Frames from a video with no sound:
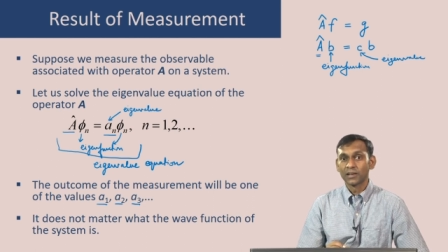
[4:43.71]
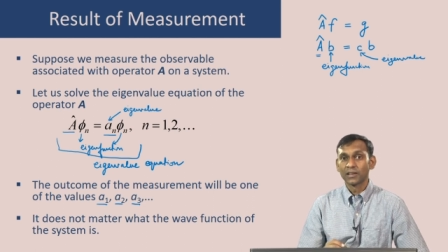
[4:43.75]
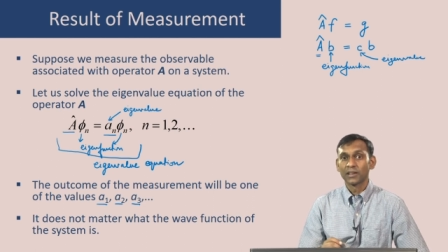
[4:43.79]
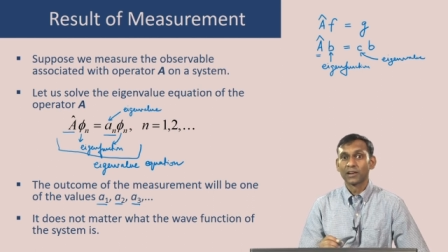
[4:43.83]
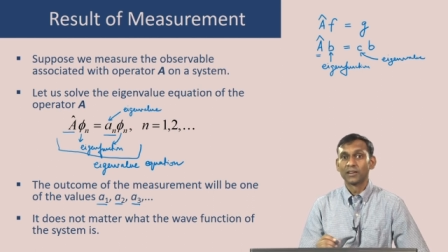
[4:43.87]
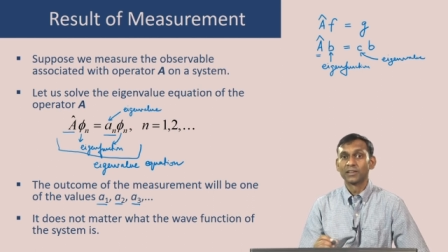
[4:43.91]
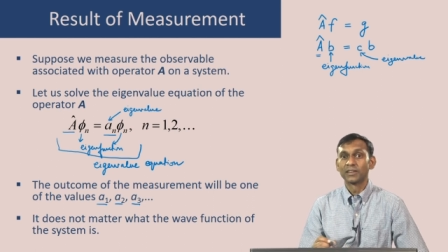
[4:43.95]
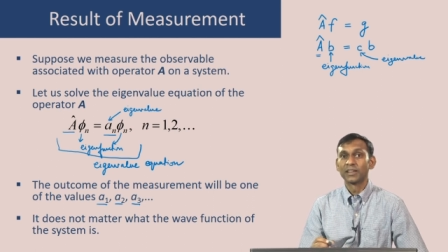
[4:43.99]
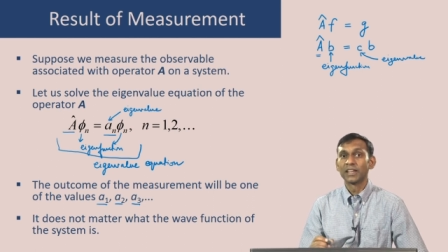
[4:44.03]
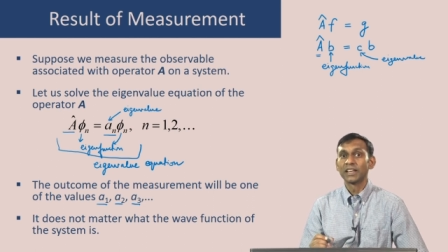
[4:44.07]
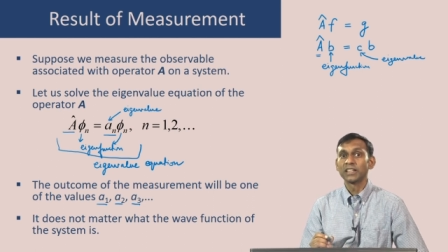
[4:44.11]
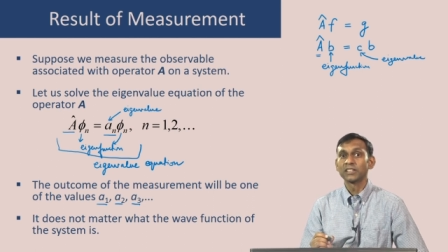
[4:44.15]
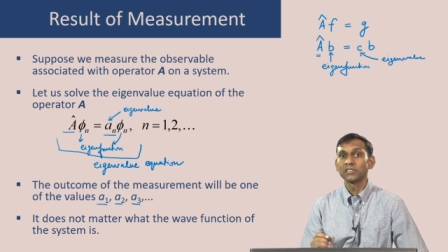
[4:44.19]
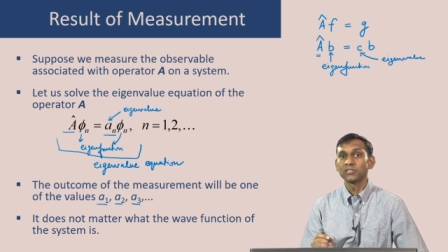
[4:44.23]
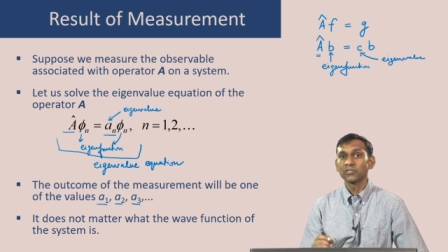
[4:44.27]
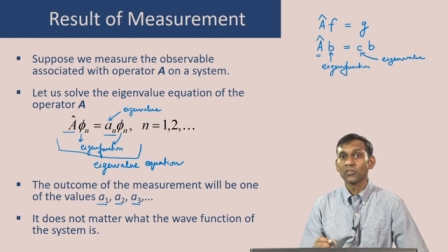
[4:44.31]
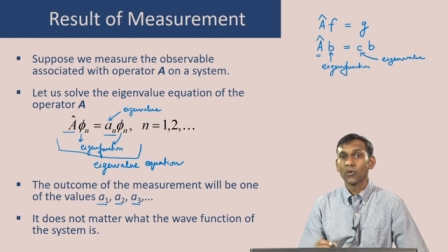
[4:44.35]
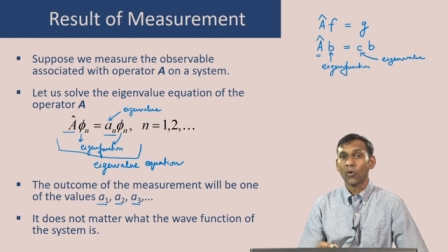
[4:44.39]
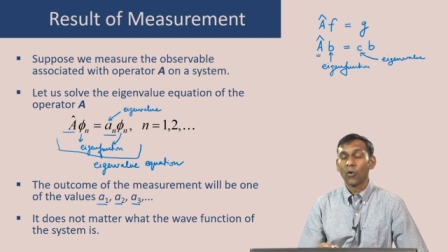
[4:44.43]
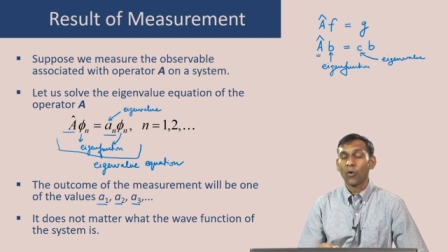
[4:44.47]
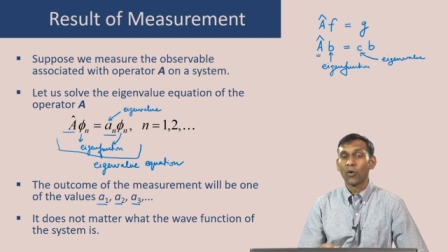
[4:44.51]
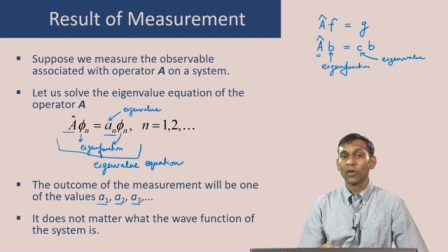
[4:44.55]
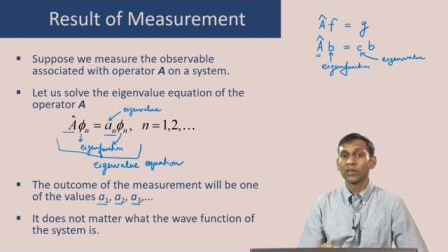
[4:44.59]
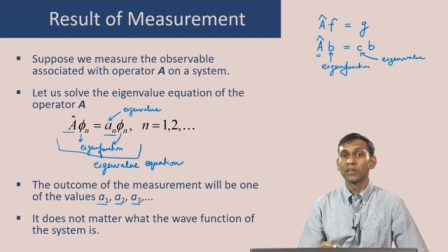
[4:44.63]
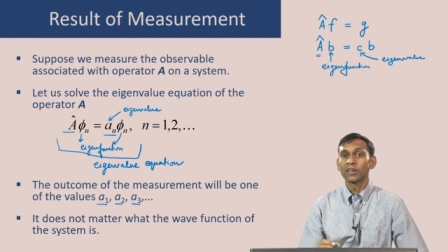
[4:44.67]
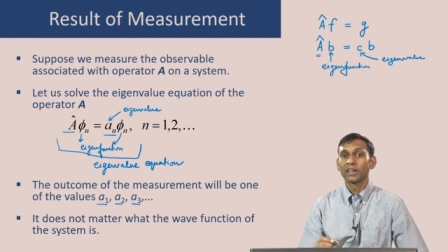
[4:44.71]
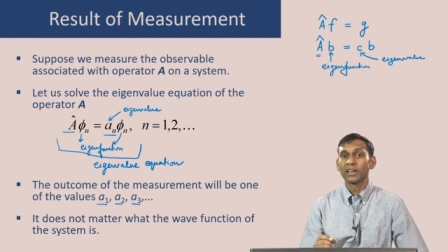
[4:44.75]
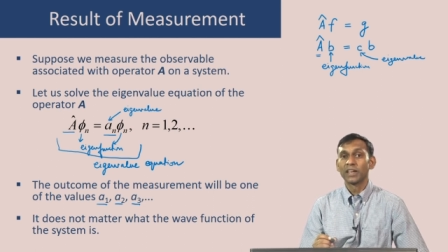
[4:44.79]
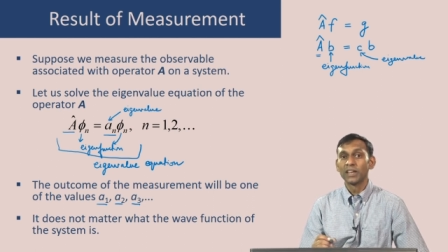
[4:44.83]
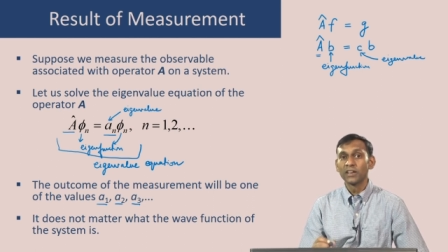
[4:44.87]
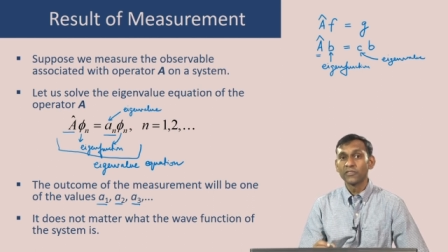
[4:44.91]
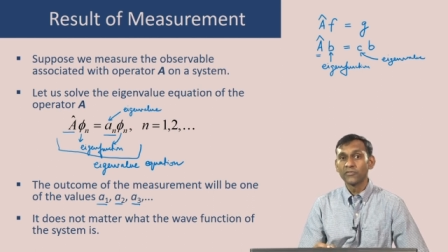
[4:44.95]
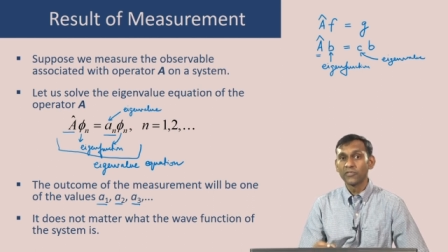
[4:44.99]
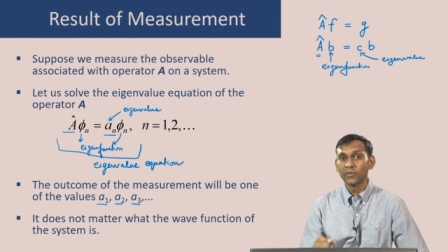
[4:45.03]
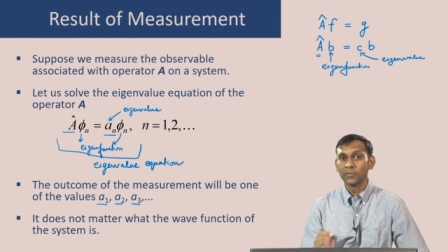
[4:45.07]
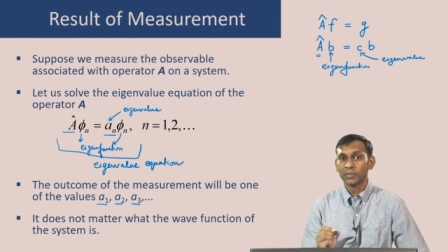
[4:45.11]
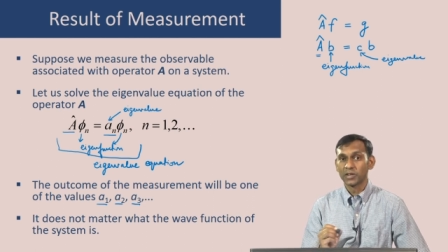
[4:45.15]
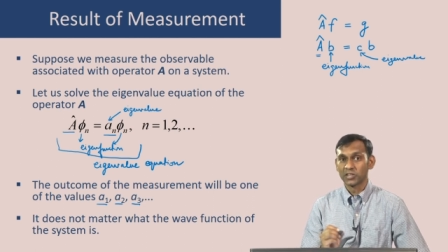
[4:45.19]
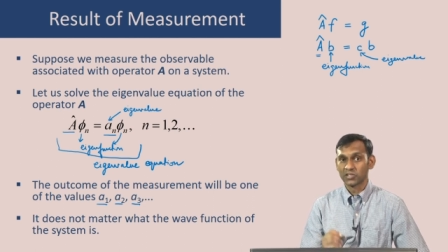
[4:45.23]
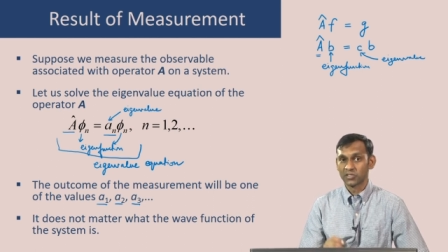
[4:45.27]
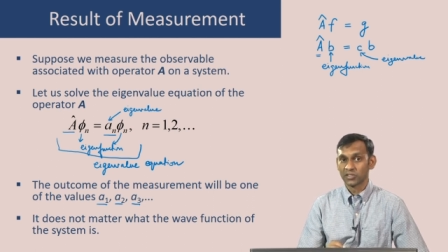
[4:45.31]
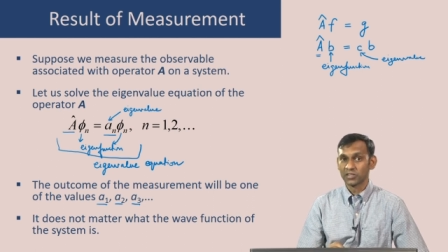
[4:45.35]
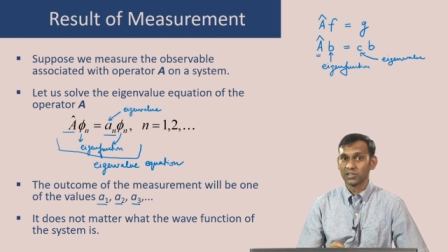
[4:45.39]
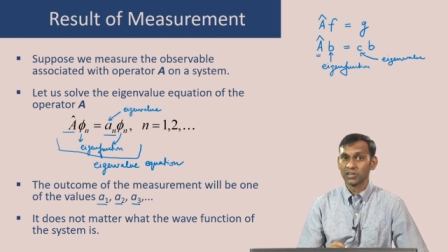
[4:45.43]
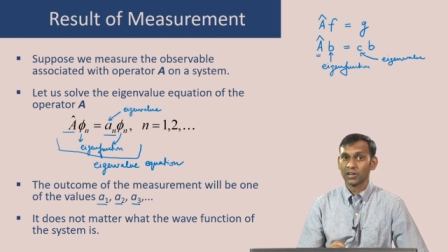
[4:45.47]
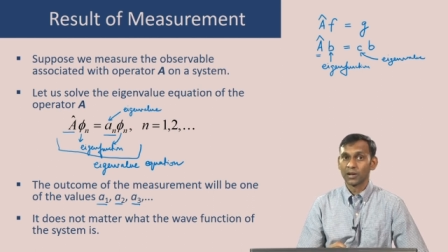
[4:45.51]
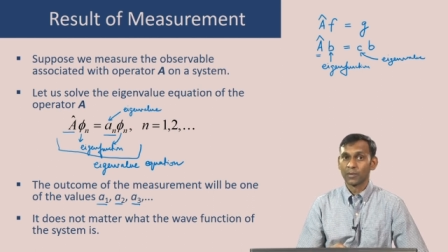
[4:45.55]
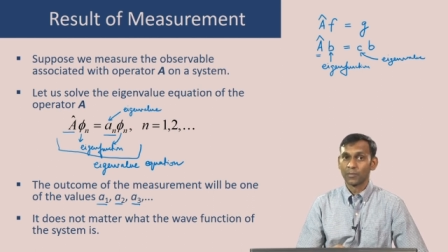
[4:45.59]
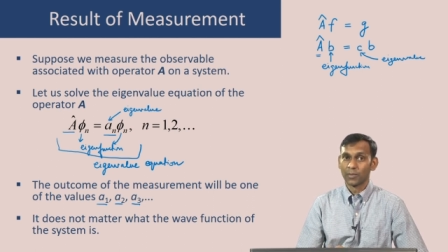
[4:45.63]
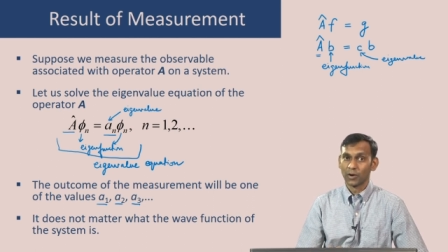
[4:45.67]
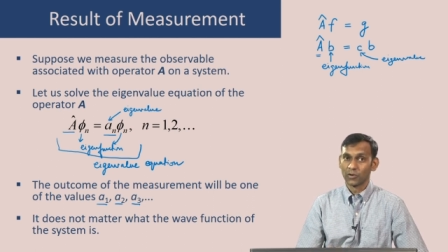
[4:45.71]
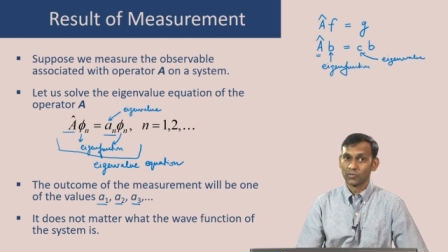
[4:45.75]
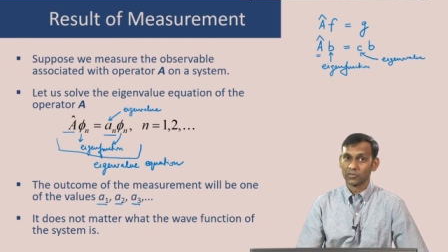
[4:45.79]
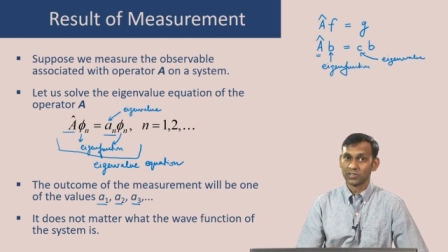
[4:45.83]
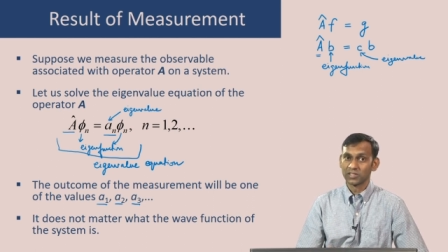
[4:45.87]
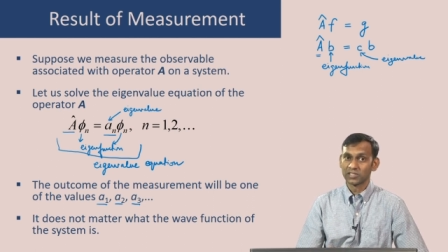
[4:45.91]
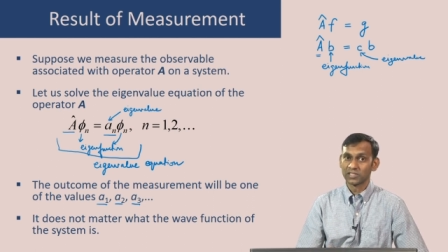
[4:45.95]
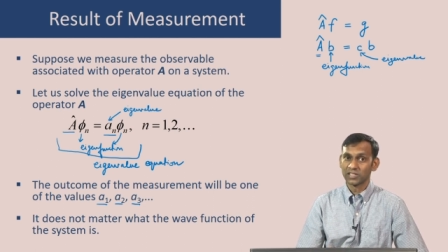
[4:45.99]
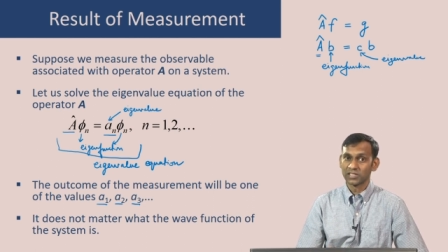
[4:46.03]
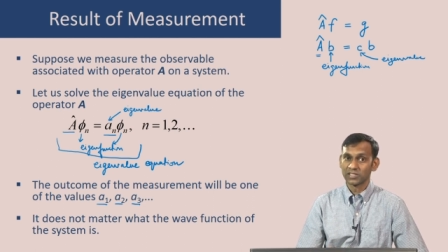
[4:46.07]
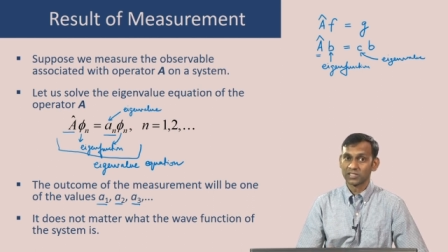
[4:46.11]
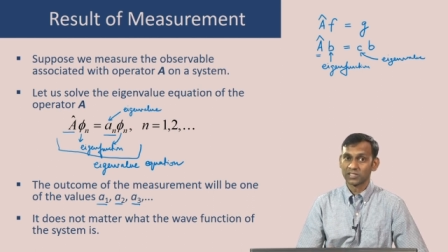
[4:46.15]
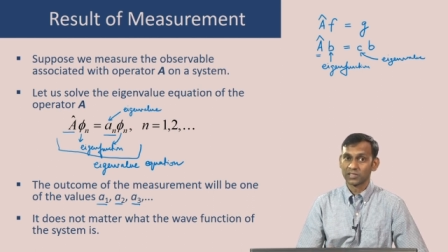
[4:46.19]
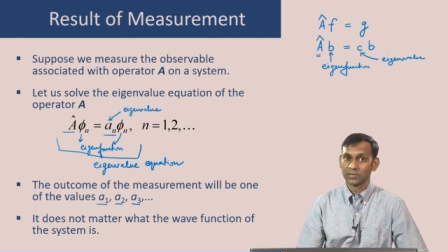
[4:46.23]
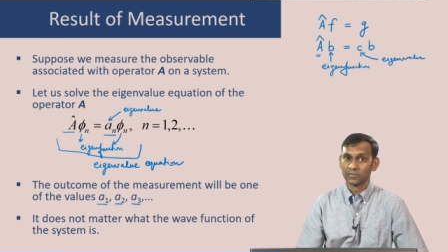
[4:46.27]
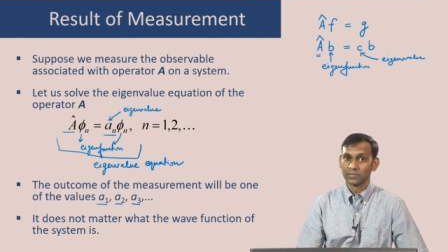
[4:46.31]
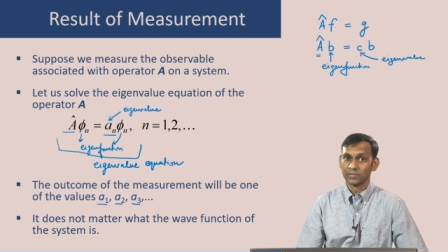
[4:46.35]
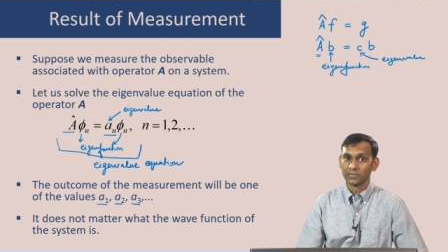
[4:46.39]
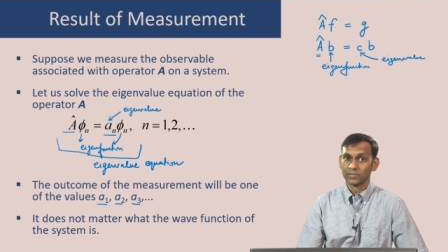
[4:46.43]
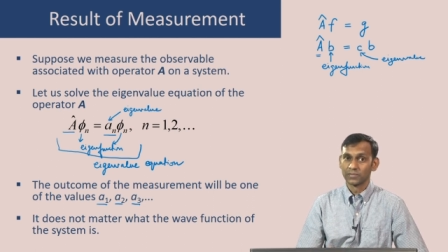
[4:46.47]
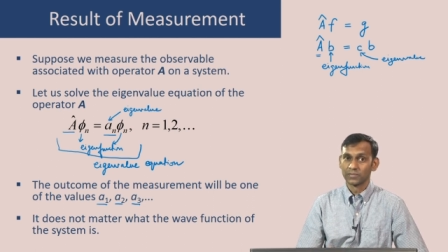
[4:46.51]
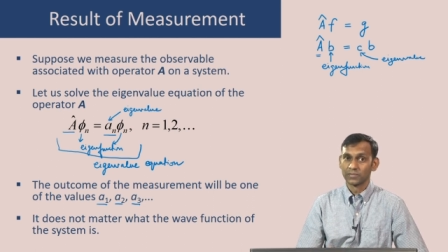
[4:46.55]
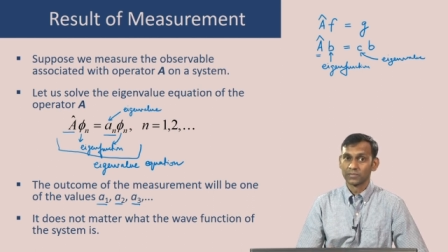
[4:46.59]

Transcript: contains all information about the system.